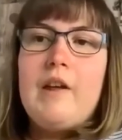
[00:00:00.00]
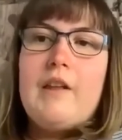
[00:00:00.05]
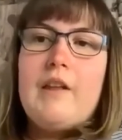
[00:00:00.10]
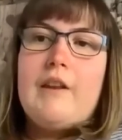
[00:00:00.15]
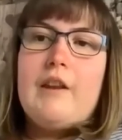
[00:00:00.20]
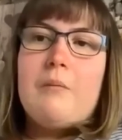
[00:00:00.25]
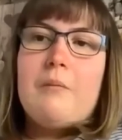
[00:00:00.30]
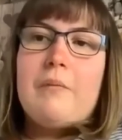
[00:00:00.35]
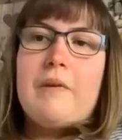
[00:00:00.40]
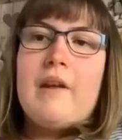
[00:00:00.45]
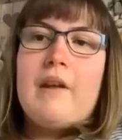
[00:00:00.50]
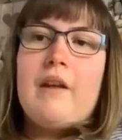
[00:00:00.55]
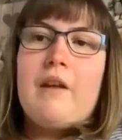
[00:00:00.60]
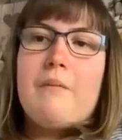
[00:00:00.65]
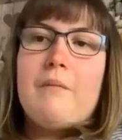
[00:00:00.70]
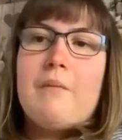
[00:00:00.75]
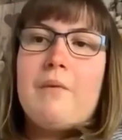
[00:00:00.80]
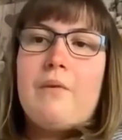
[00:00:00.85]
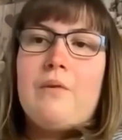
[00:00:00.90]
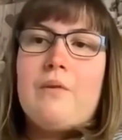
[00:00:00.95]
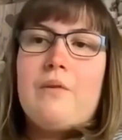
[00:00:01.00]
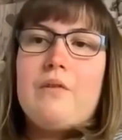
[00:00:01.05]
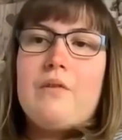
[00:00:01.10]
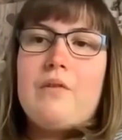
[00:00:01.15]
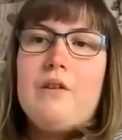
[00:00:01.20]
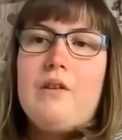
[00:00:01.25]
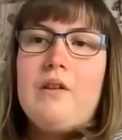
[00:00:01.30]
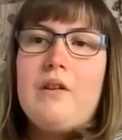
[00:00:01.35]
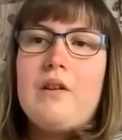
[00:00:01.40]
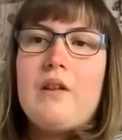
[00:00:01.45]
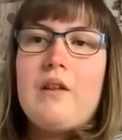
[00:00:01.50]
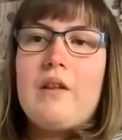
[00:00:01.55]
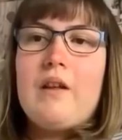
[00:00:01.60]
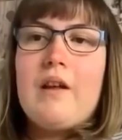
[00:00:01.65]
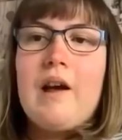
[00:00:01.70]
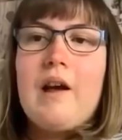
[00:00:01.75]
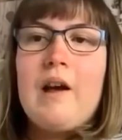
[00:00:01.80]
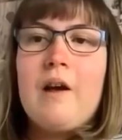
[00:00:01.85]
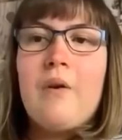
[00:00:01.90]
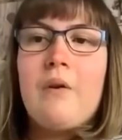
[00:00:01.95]
the people, see
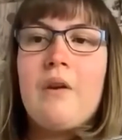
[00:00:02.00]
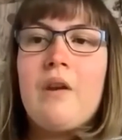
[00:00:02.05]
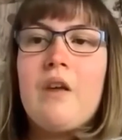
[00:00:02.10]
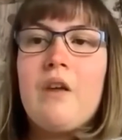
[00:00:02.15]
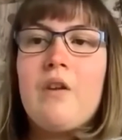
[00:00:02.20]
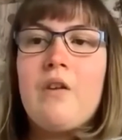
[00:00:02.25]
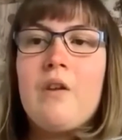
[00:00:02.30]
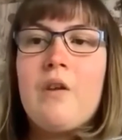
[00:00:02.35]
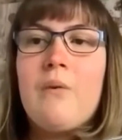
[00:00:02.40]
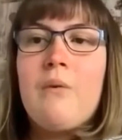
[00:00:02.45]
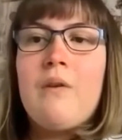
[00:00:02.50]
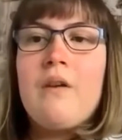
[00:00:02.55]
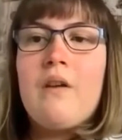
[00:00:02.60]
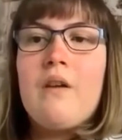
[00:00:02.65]
how they're doing